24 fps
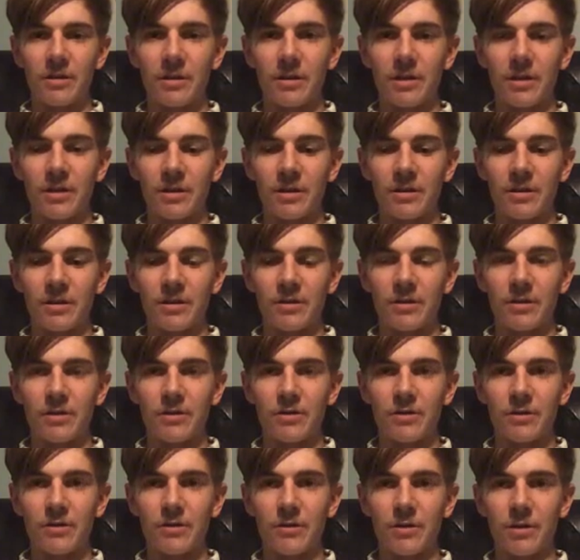And
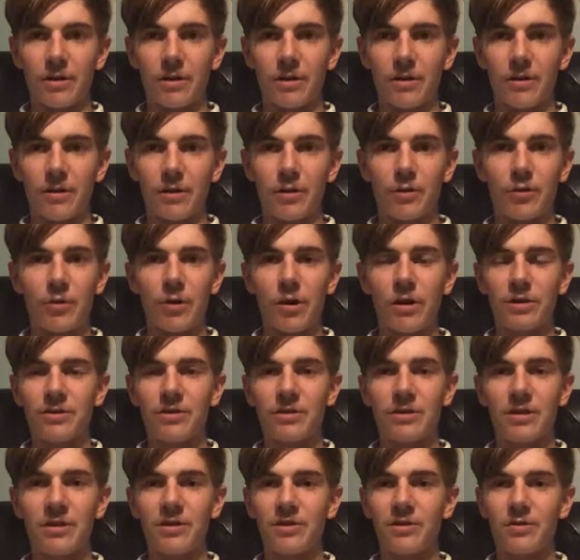across
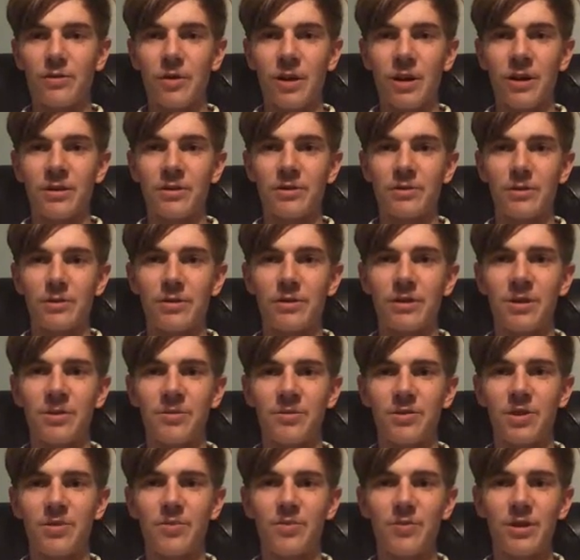these strains, there
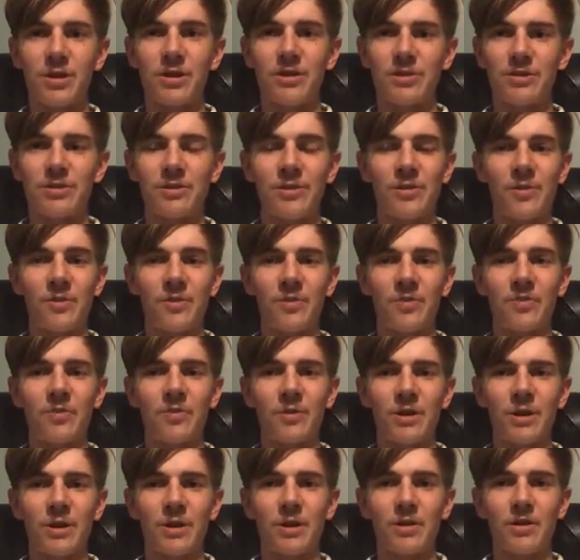seems to be some
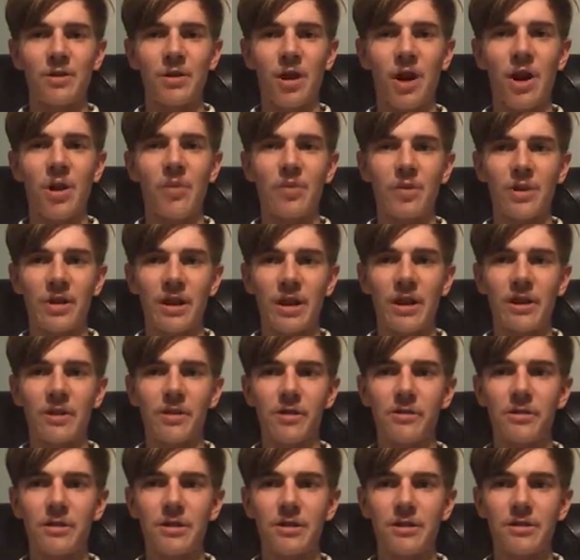
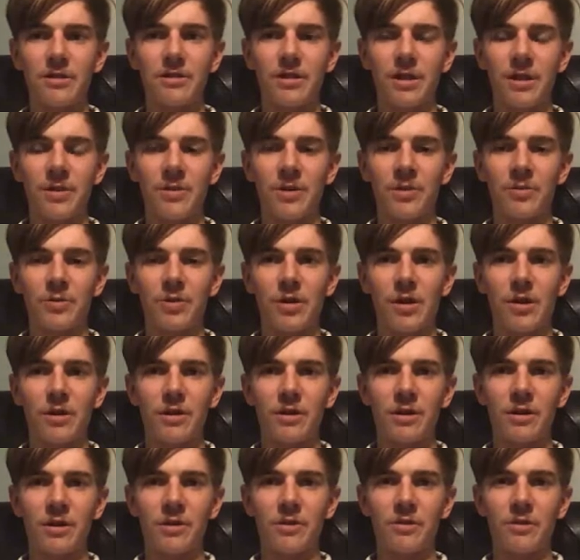commonalities. I'm
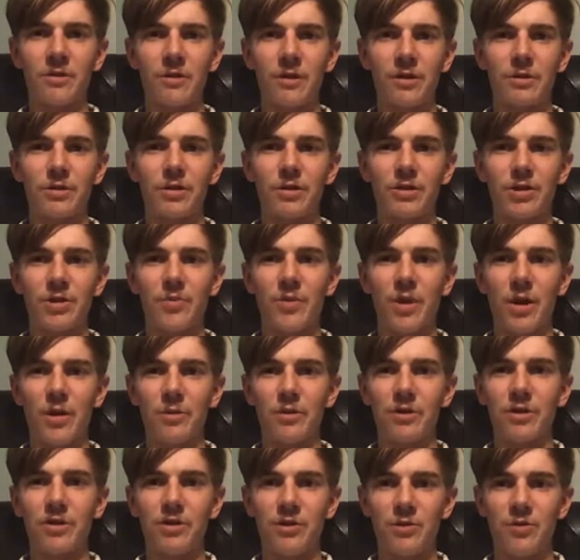talking not just
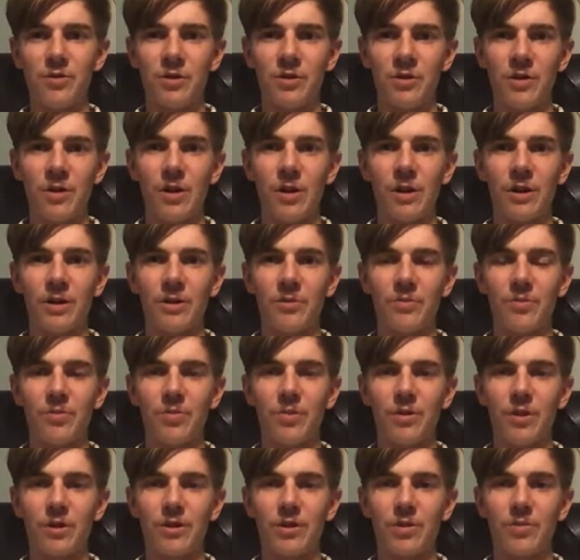about QAnon,
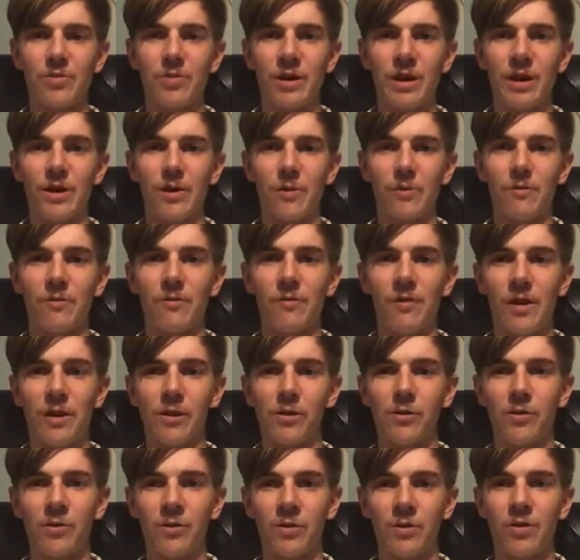but about
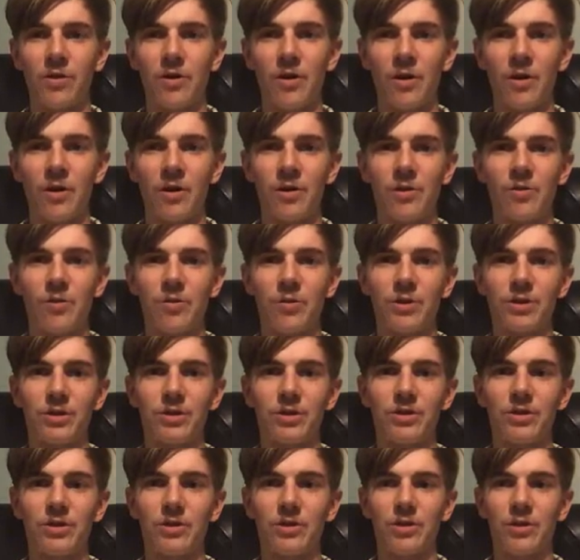Falun Gong, which
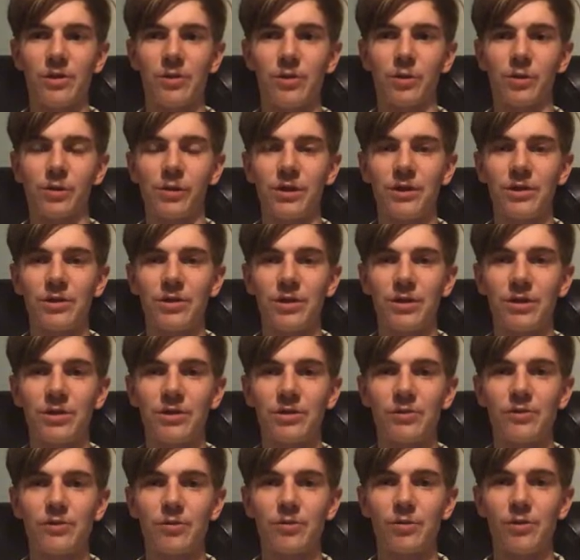is the
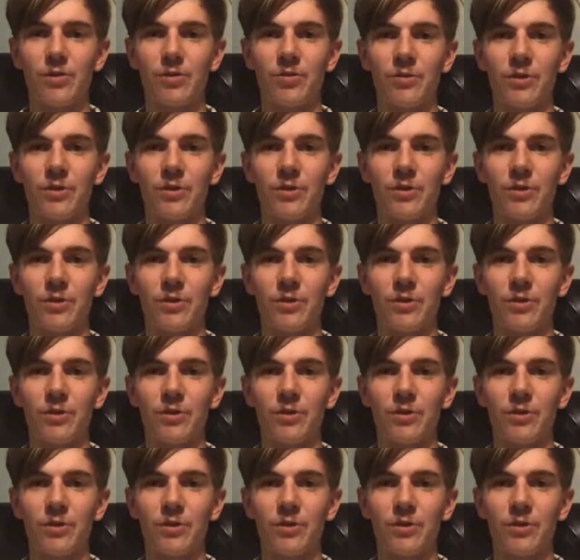religious group.